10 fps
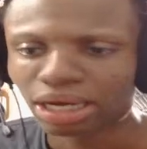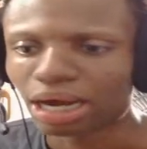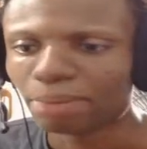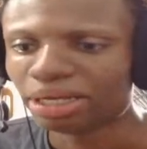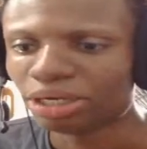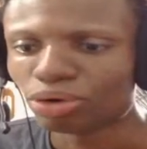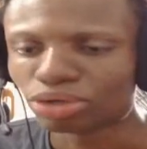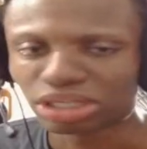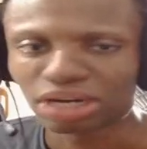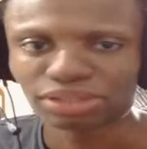I mean, you
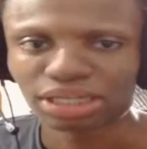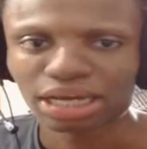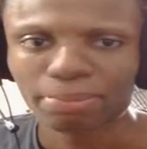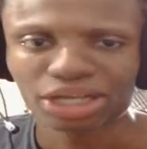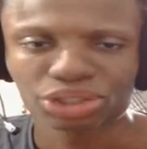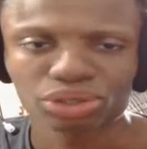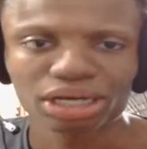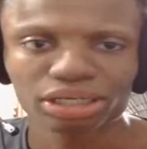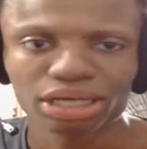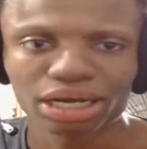also have to like make sure
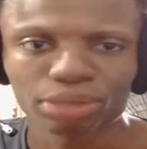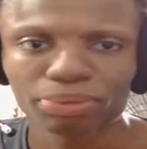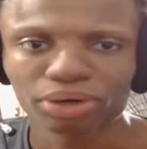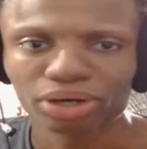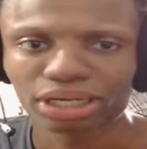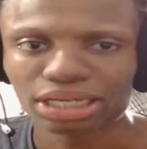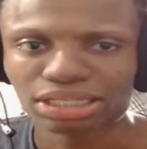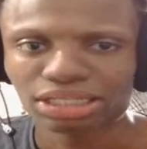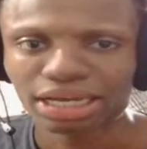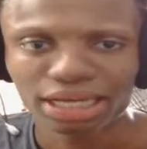that your product
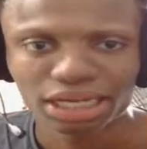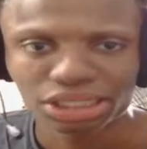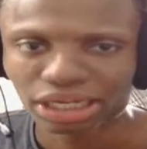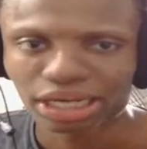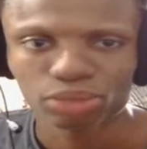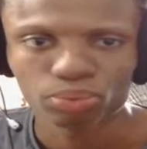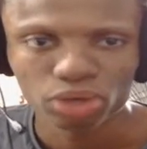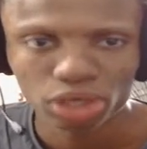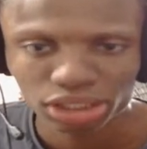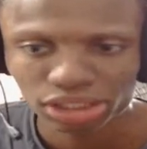is engaging, it
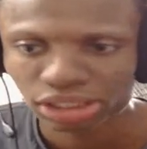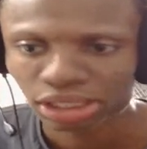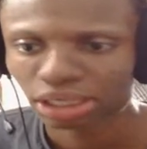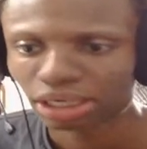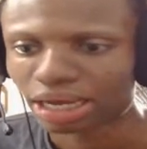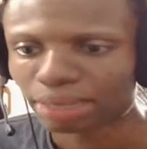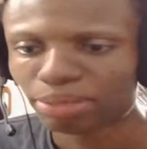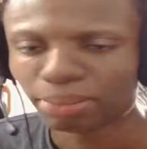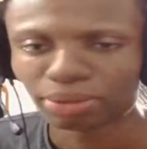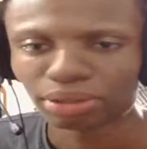works, like
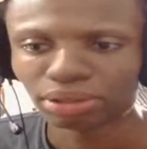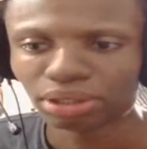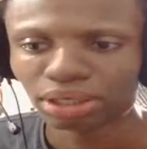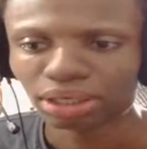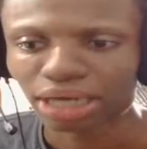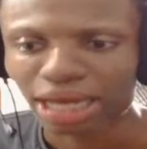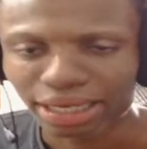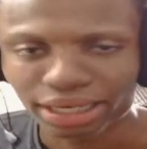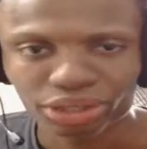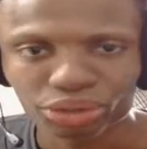people
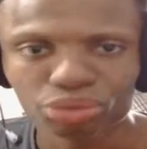like it.